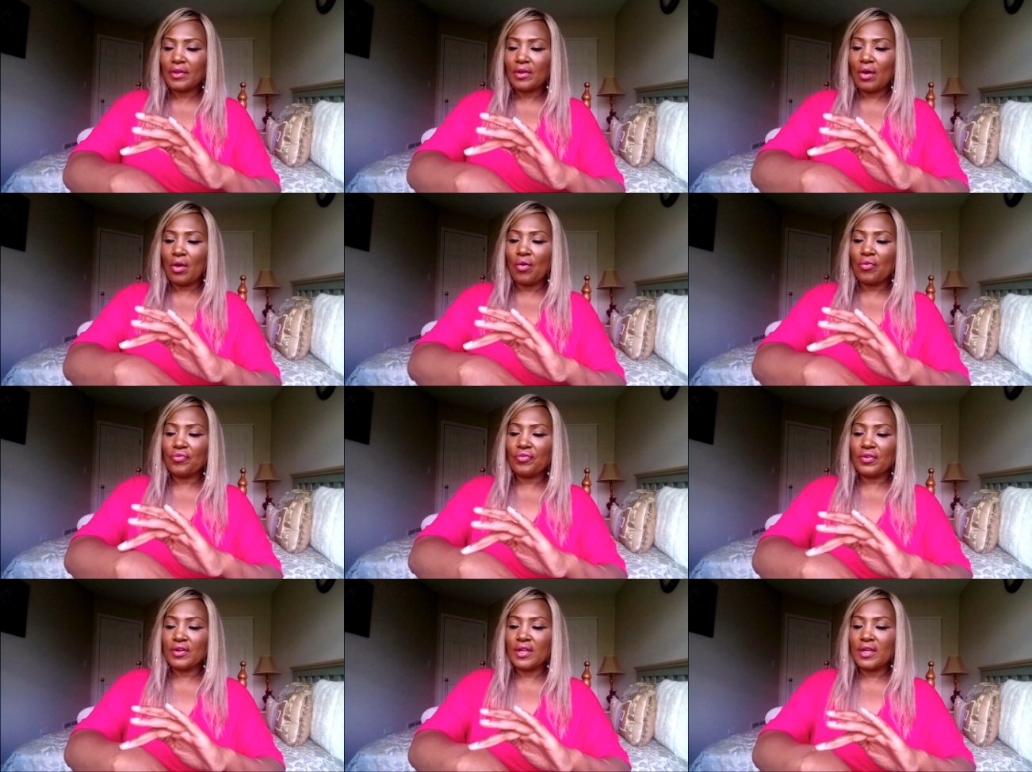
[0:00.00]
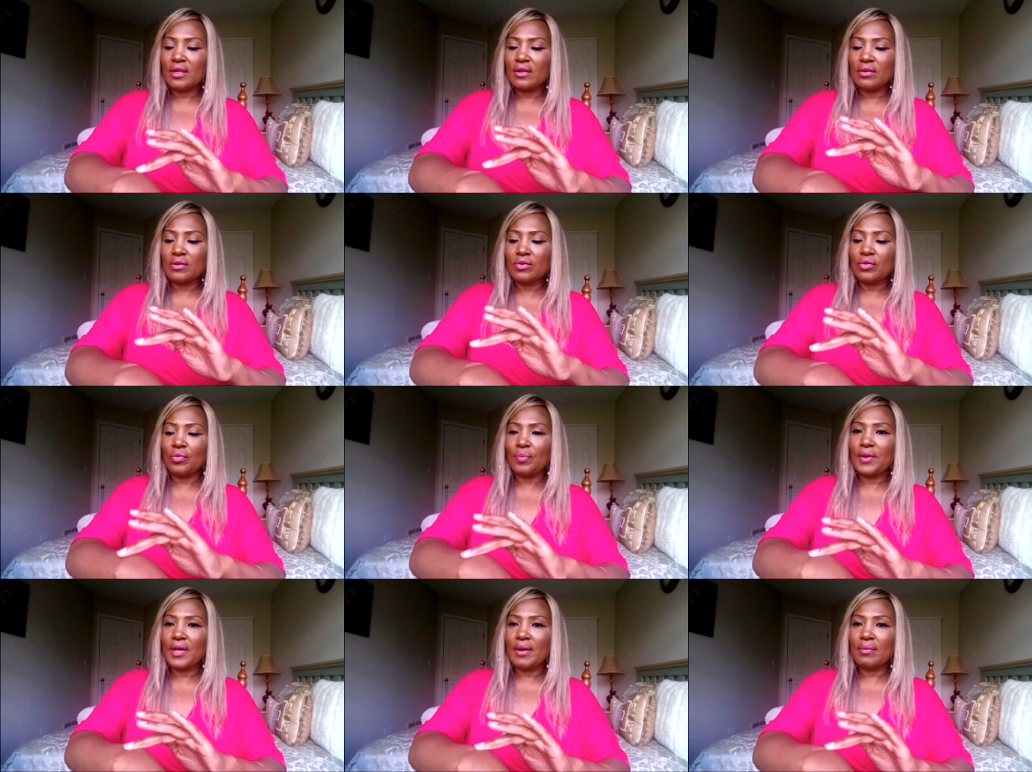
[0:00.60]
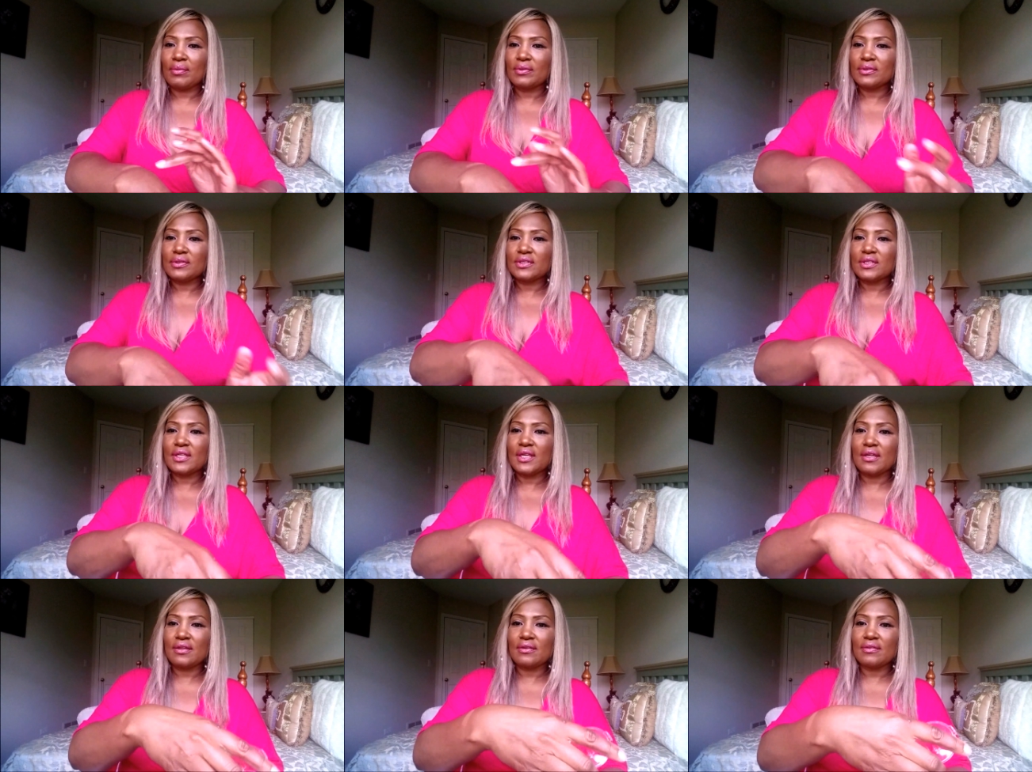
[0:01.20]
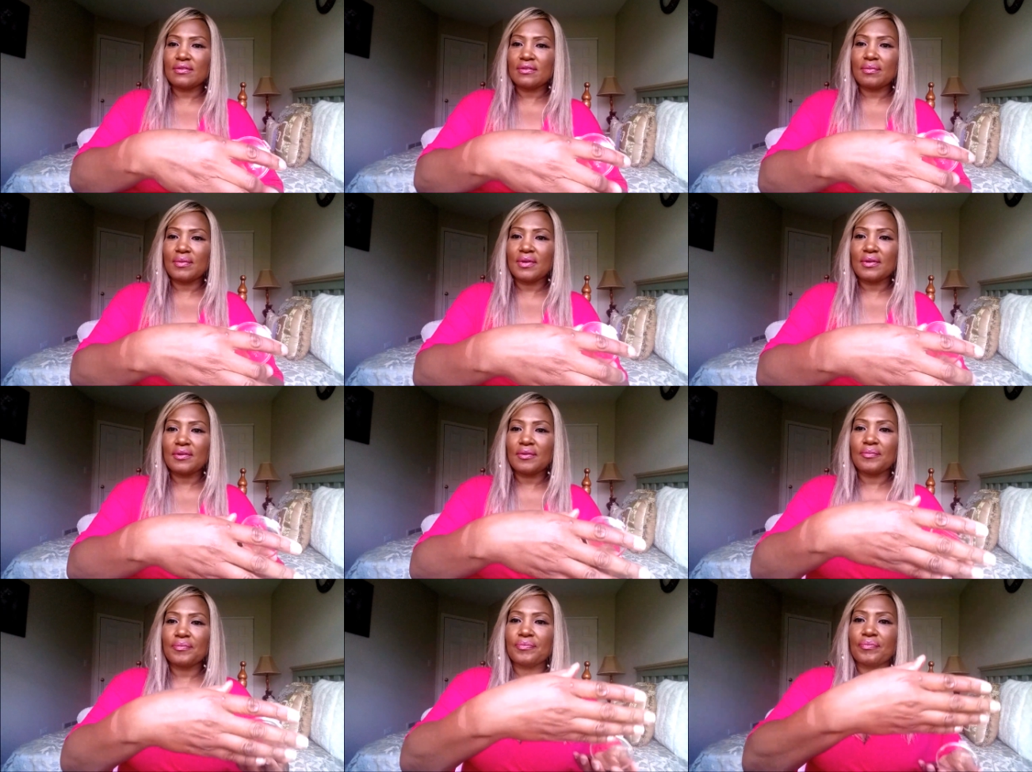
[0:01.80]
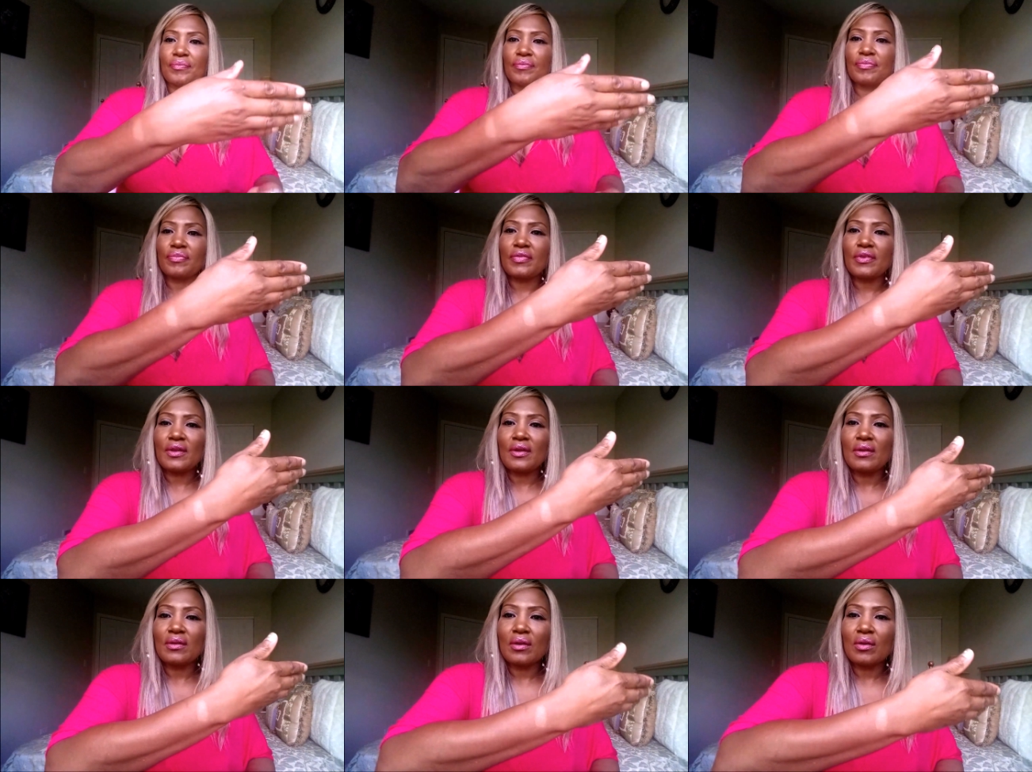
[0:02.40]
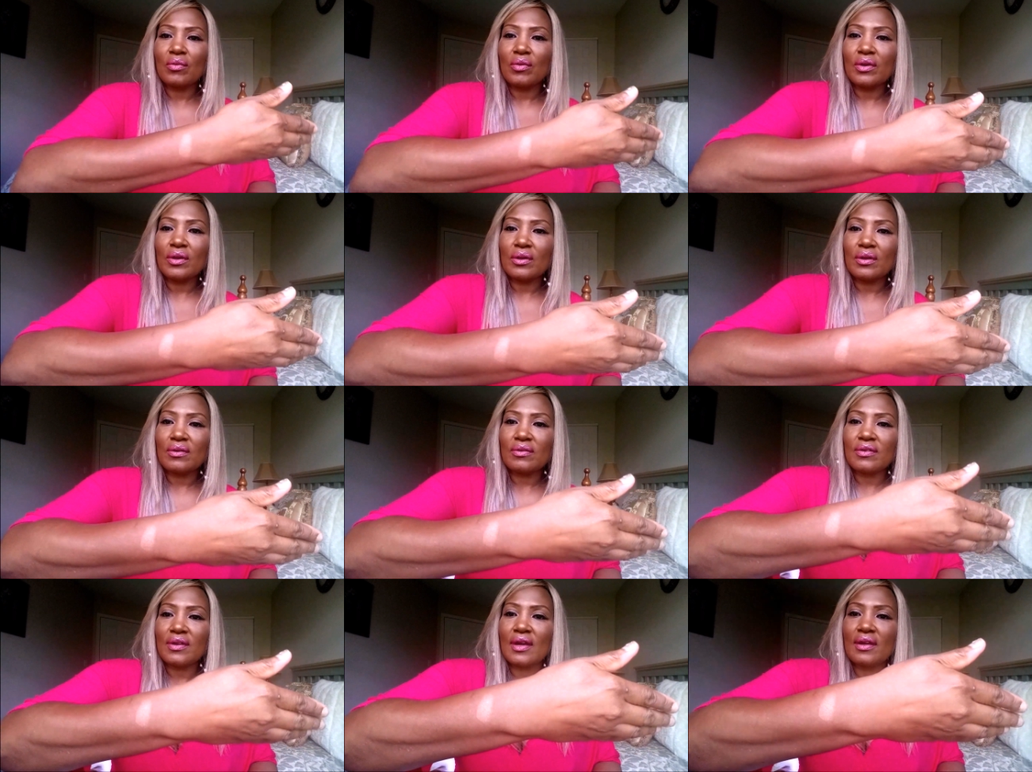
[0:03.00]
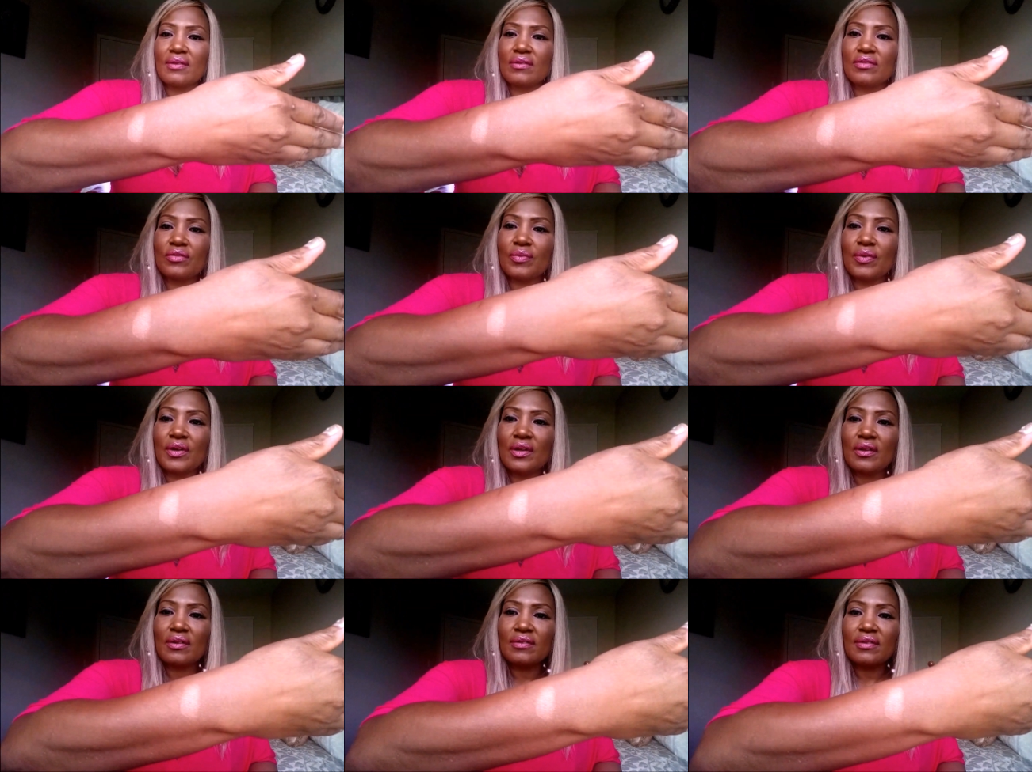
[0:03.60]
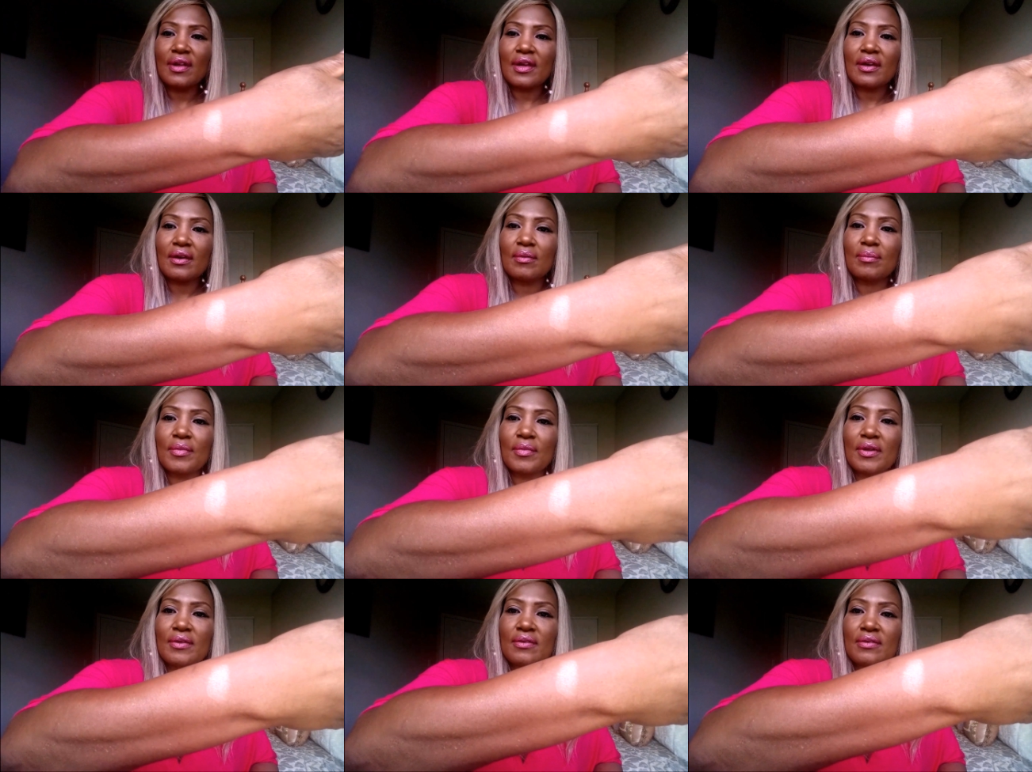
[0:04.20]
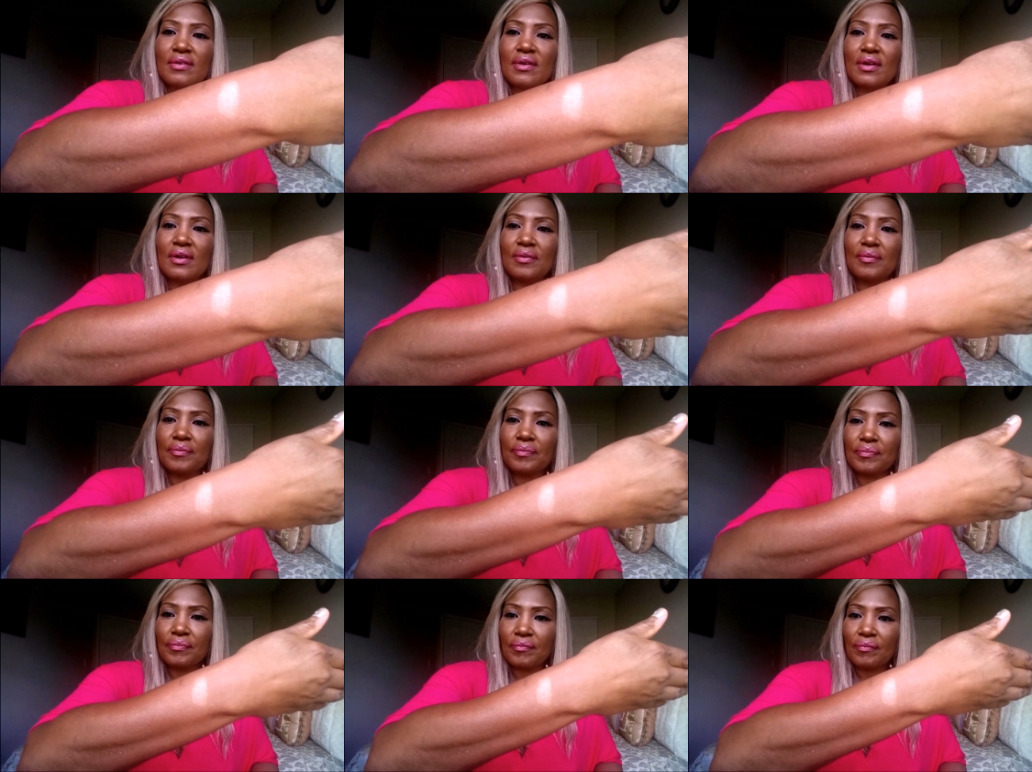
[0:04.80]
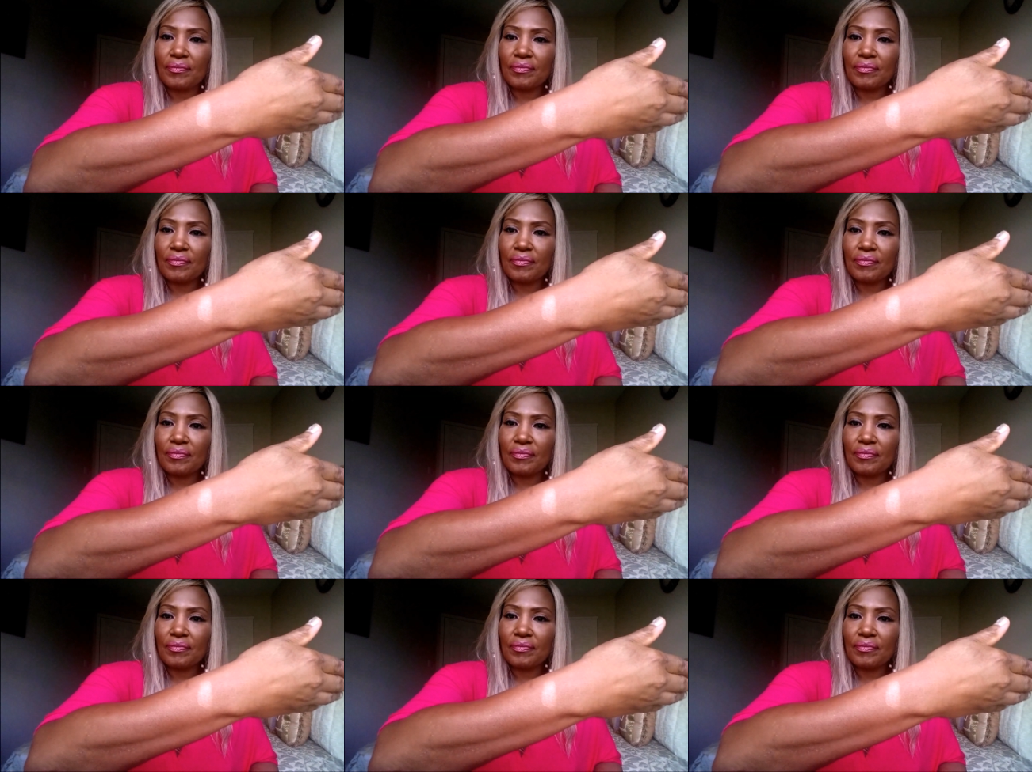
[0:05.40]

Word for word: and hopefully you'll be able to get what it looks like. This is what it looks like on my skin.